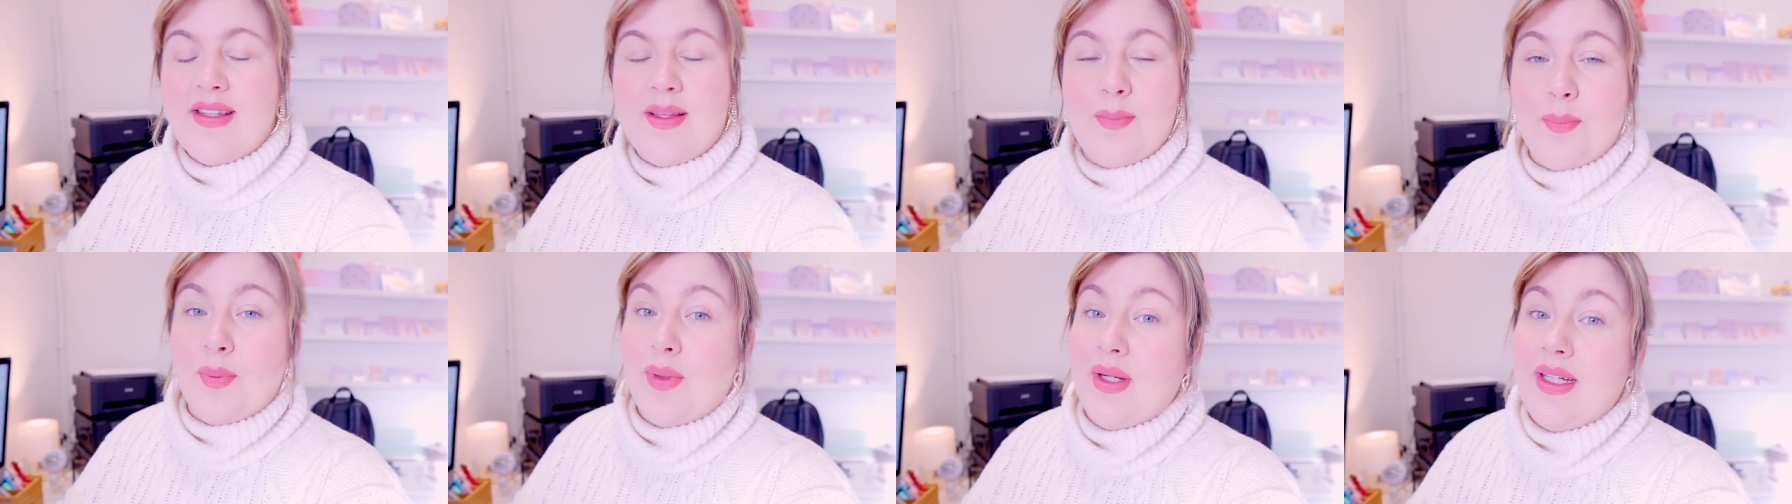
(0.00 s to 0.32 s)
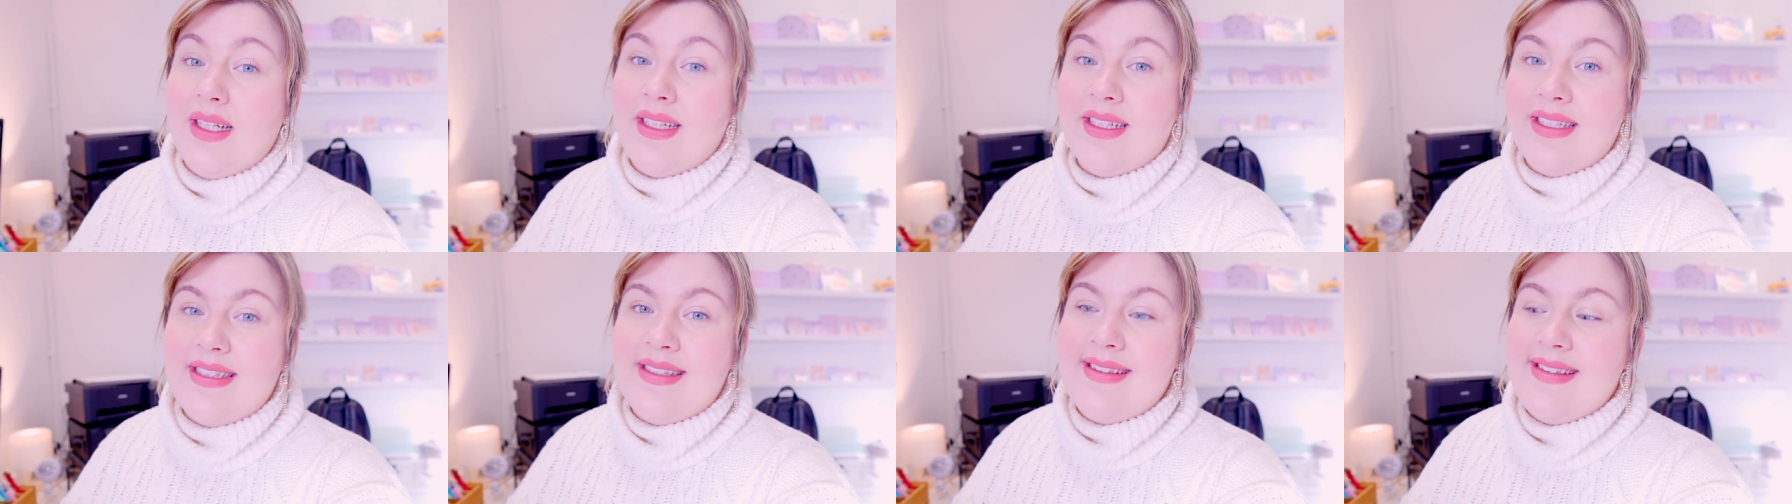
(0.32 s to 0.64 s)
to the
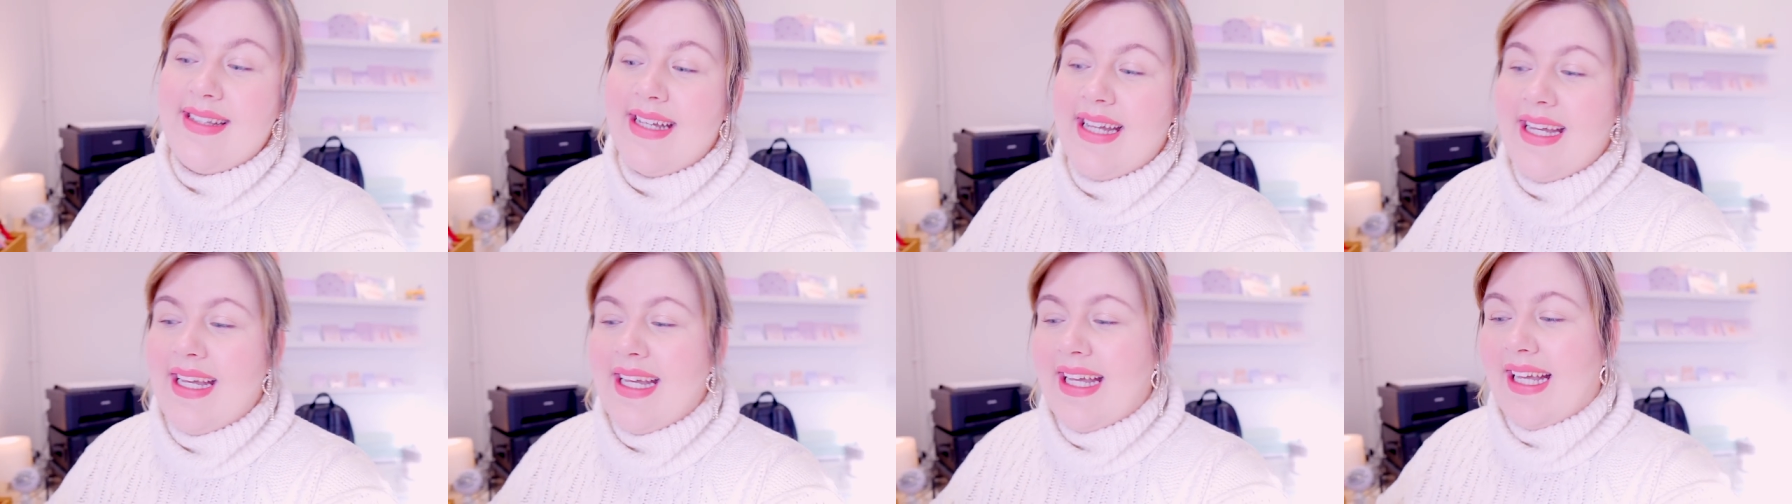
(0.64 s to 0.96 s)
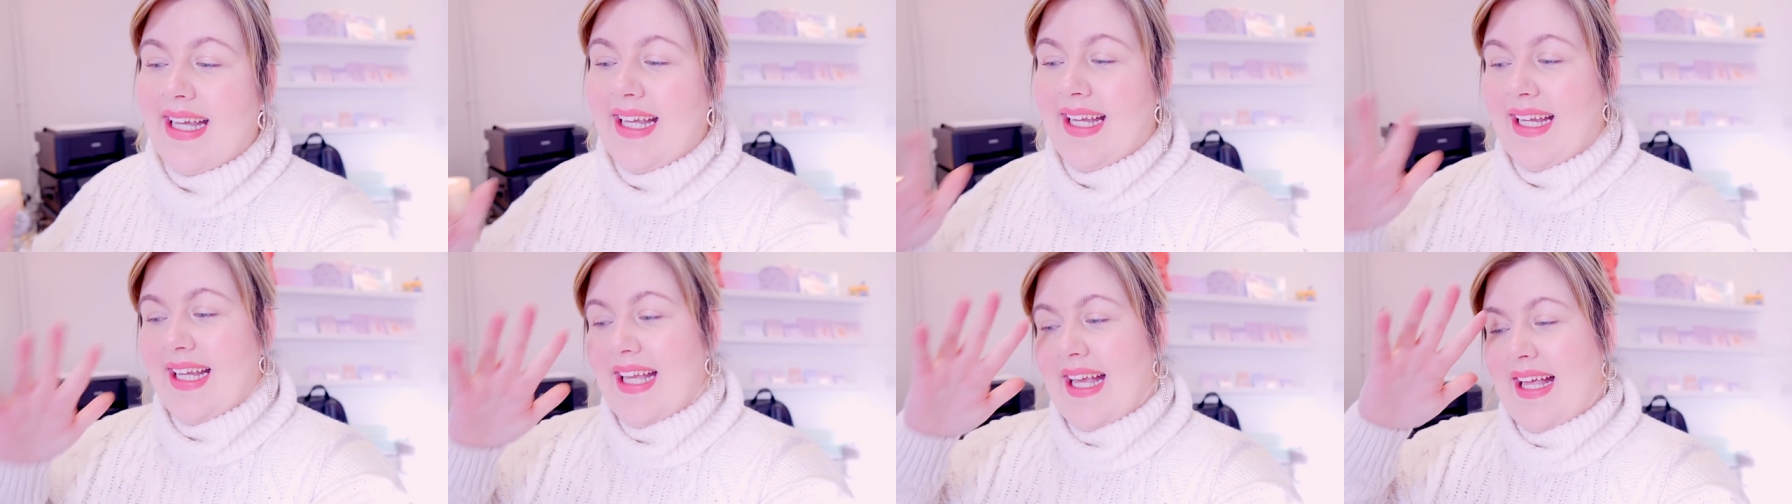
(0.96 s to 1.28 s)
printers
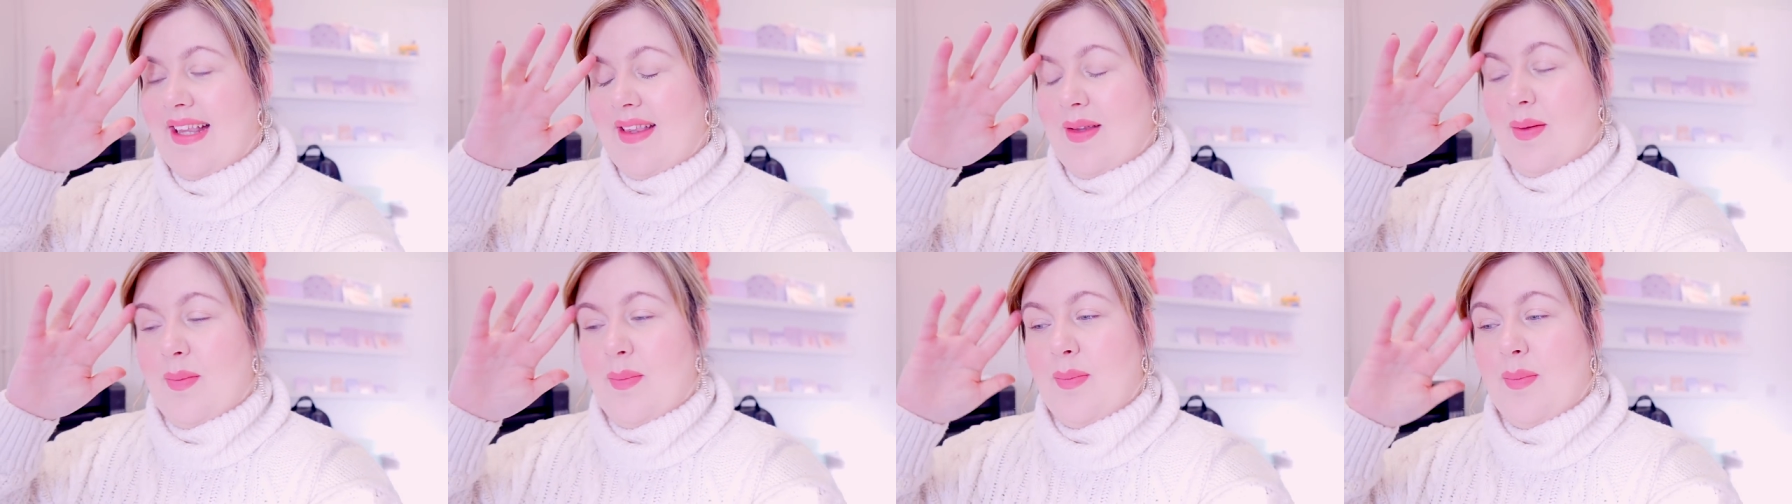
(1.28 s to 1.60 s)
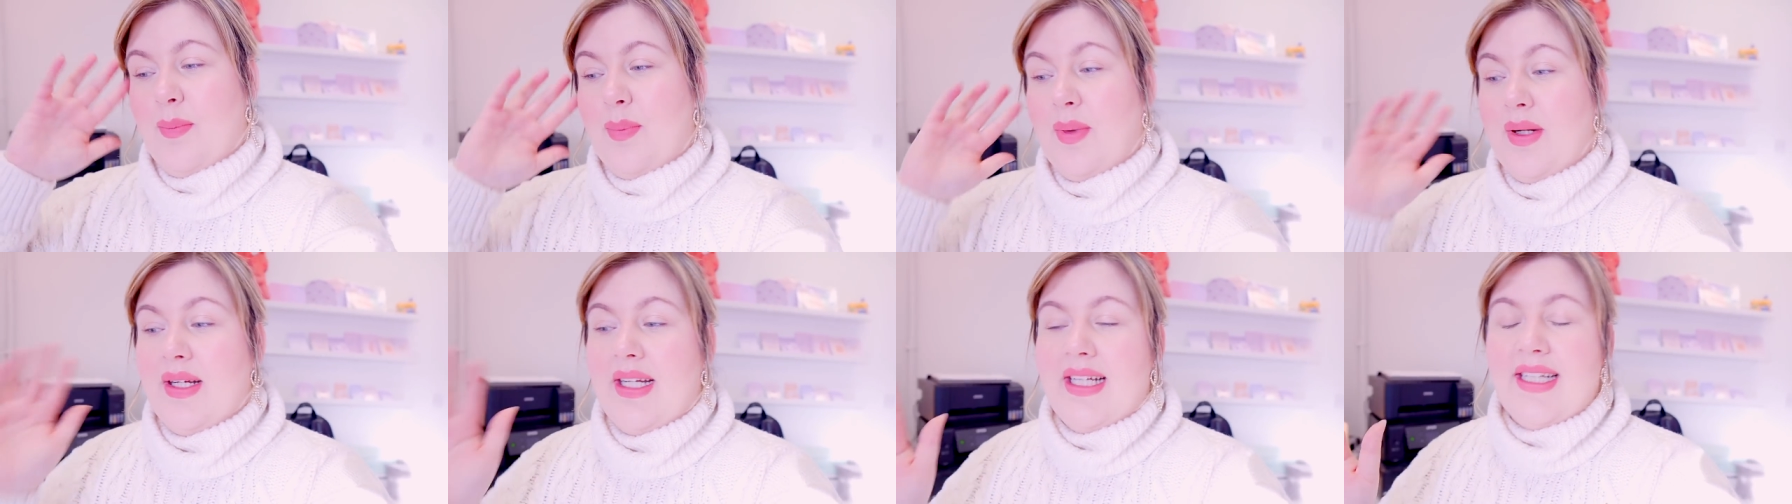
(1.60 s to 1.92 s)
and get
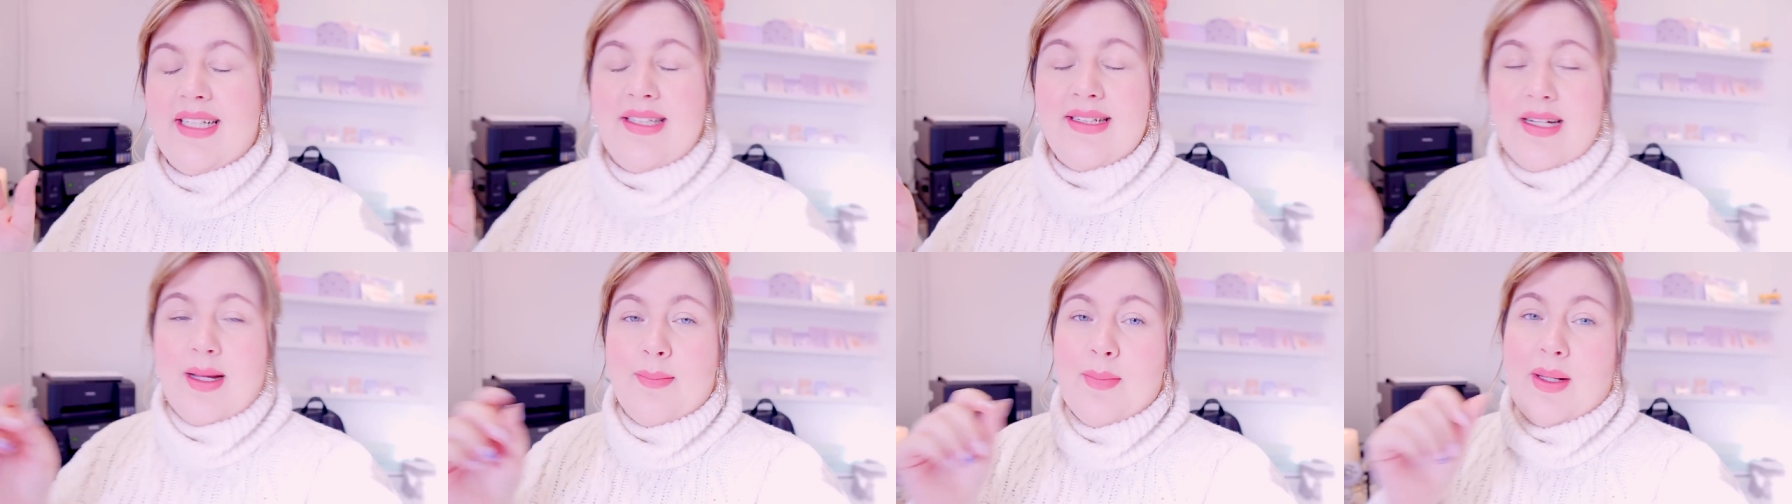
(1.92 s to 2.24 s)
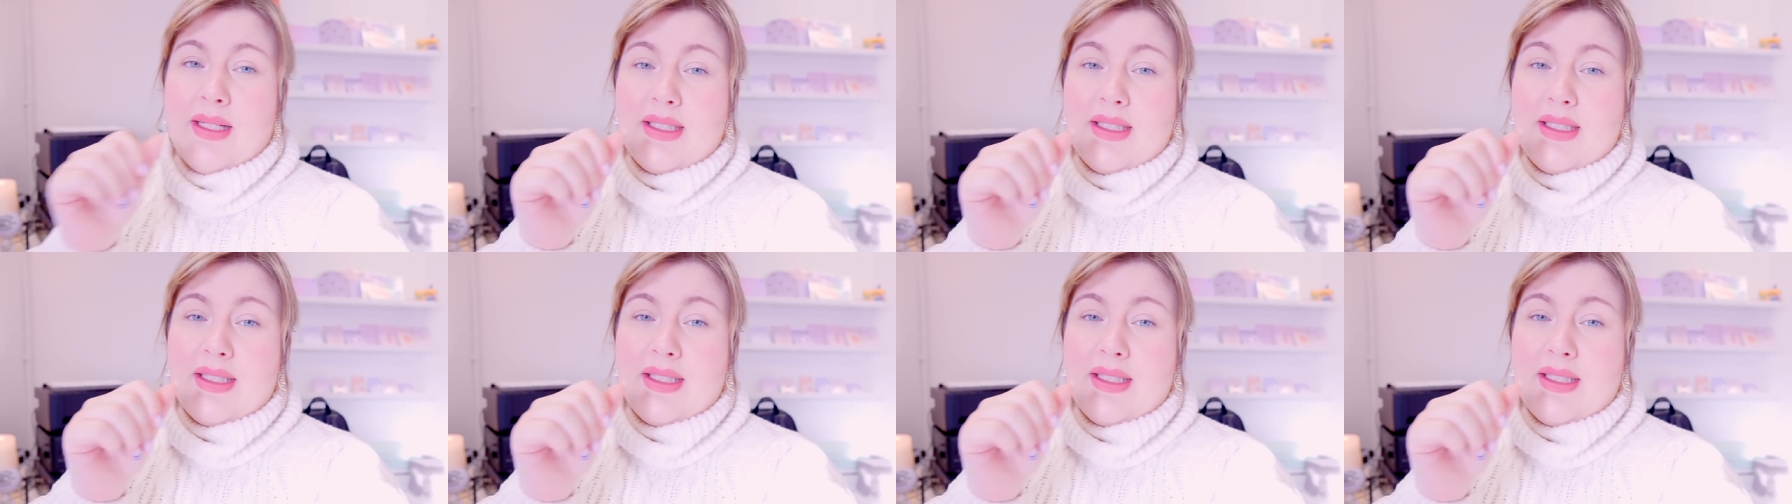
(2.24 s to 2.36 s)
them printed. I'm